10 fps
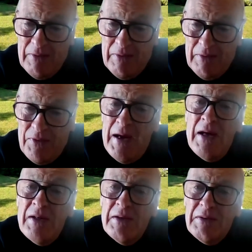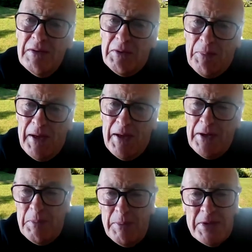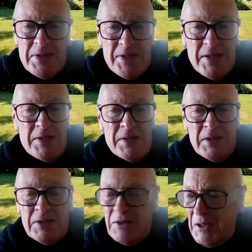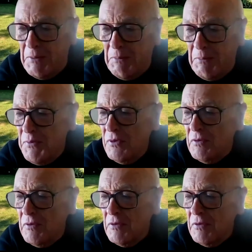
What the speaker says: they are the part of the public sector that people